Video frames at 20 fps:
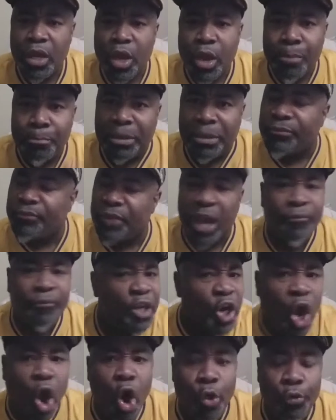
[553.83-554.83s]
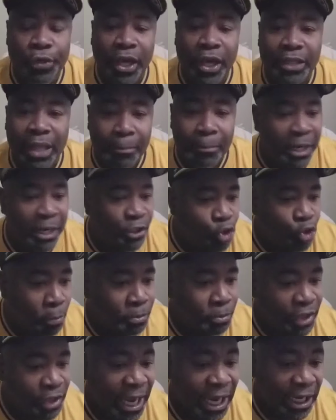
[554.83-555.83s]
Be faithful in all things. That means to
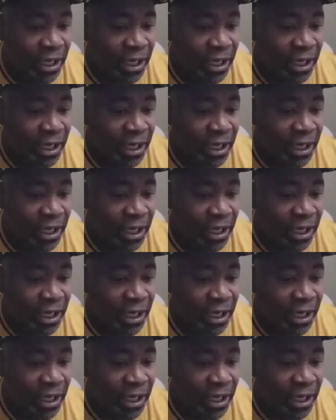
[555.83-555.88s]
abstain.